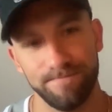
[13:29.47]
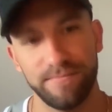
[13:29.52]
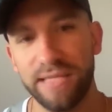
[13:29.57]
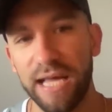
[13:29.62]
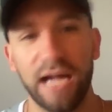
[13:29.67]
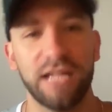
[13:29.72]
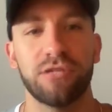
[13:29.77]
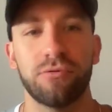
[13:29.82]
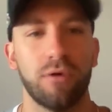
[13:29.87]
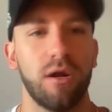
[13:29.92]

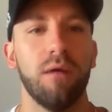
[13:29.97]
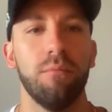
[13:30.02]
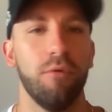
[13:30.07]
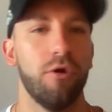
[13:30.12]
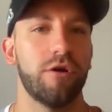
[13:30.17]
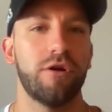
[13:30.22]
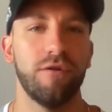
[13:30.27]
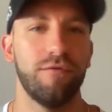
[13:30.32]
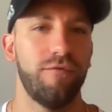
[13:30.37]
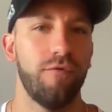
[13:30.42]
that's what I'm
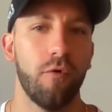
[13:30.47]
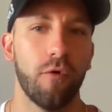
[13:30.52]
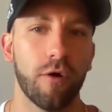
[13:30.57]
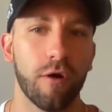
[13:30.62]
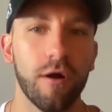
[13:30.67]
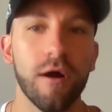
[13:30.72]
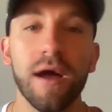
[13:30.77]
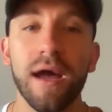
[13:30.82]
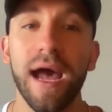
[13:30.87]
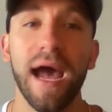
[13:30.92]
looking
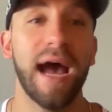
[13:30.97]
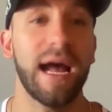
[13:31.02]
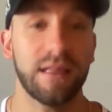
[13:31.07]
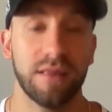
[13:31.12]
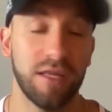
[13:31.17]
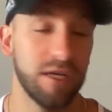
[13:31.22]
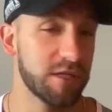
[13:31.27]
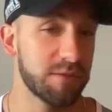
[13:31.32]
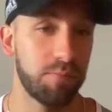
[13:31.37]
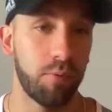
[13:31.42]
for
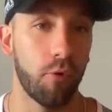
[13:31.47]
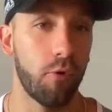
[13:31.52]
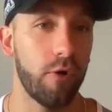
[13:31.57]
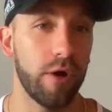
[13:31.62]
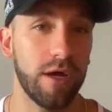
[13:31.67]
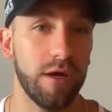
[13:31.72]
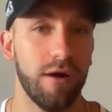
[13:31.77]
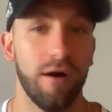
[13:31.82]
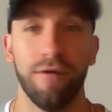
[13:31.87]
at this point